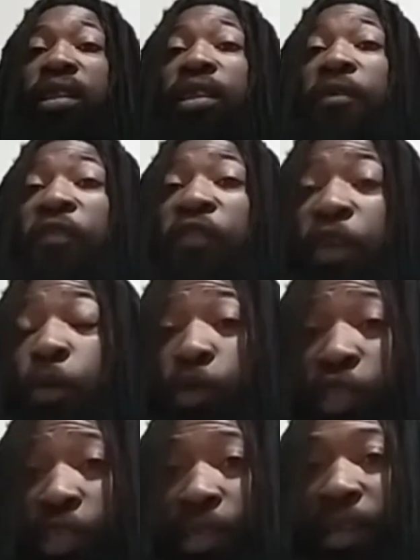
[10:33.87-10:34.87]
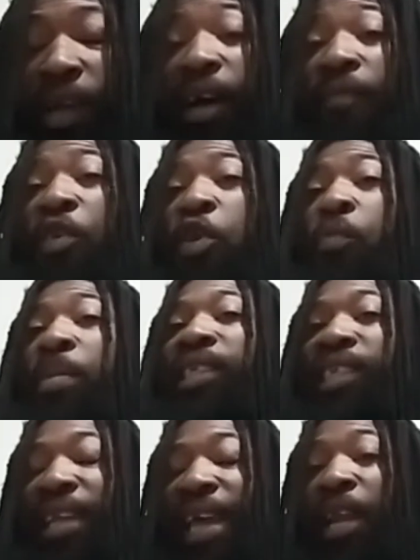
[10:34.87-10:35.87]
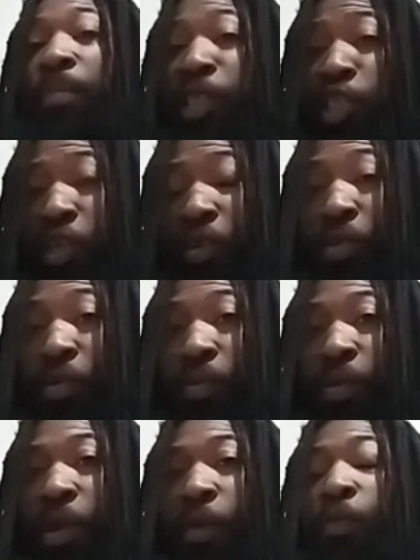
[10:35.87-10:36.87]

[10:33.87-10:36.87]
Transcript: The fusion of human genetic material